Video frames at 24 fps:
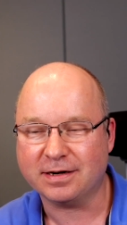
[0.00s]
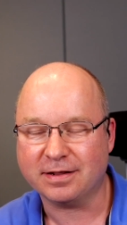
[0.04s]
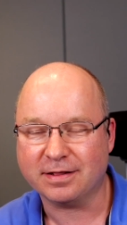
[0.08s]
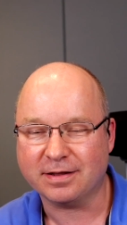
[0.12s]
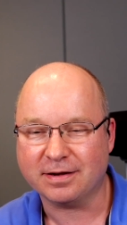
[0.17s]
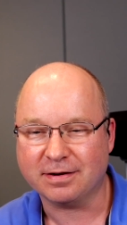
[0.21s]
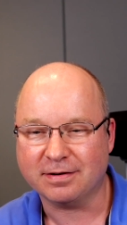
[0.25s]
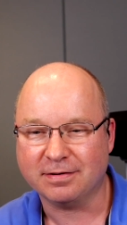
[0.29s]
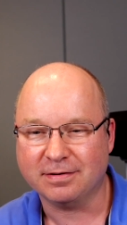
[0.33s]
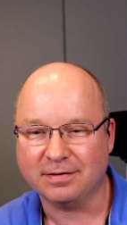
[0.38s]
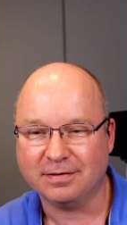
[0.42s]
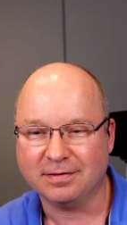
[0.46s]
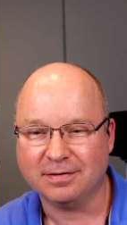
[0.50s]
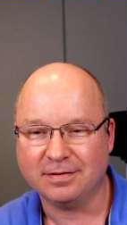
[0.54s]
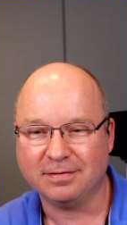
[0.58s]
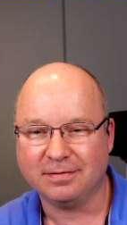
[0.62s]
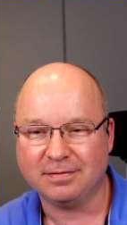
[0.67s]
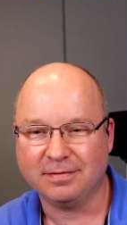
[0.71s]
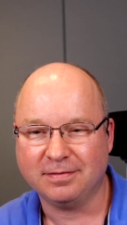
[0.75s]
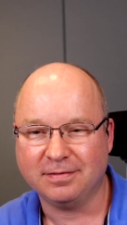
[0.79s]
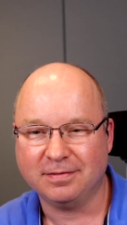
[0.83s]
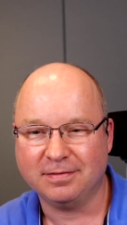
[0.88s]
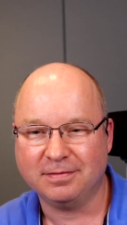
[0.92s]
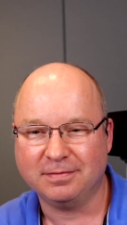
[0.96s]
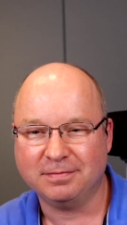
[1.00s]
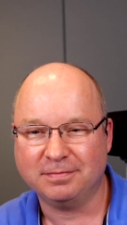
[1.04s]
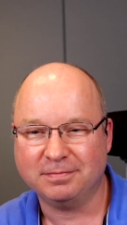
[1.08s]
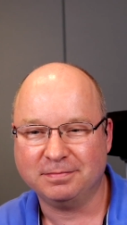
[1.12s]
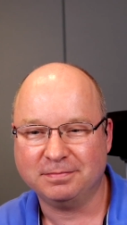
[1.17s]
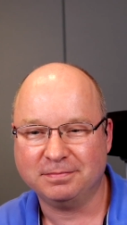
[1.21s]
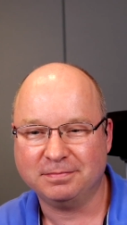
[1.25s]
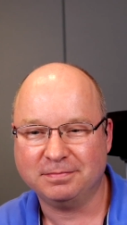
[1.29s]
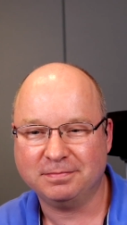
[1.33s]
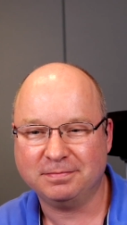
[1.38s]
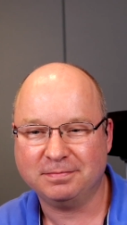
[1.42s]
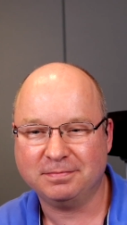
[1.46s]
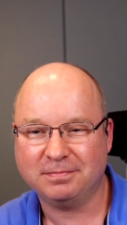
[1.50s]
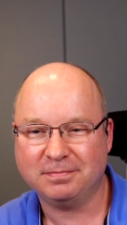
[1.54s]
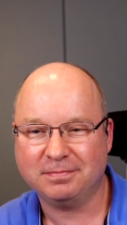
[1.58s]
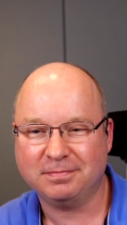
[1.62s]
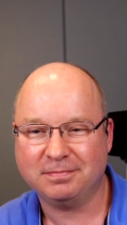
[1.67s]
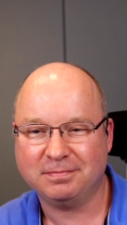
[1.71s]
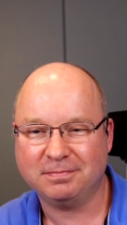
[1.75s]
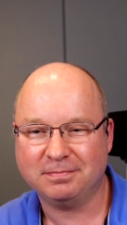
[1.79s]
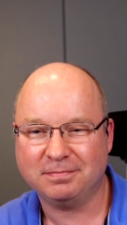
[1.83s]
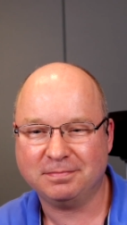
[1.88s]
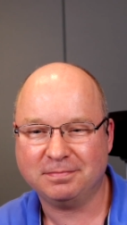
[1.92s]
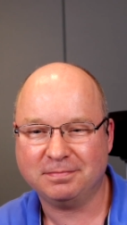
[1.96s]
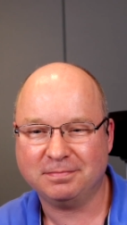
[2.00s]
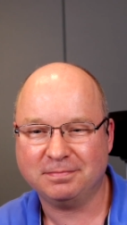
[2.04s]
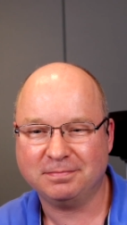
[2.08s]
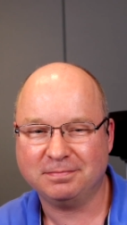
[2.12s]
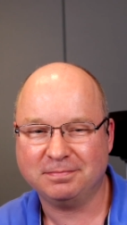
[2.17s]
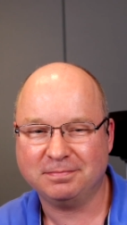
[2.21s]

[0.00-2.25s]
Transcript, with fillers: kind of thing. Yes.